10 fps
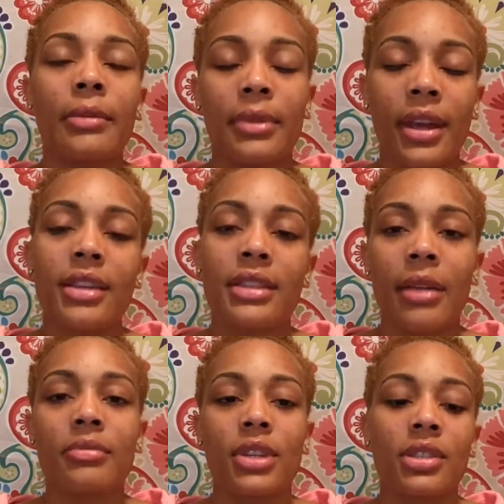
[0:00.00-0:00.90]
because
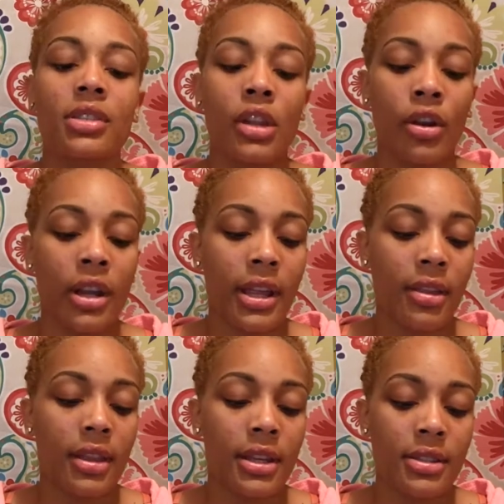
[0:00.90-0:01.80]
I'm just learning
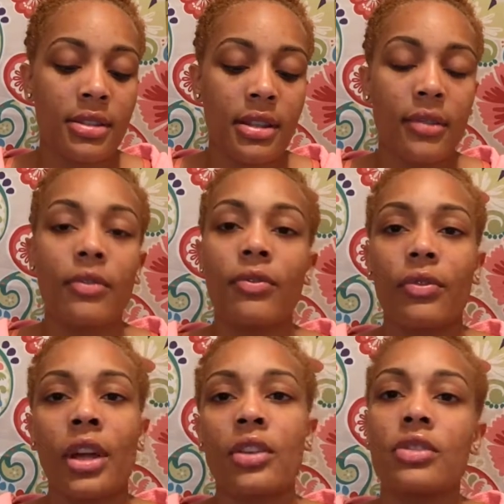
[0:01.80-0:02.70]
this and
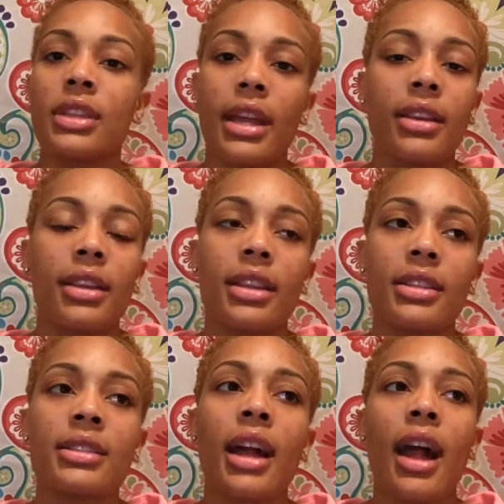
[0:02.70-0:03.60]
understanding this,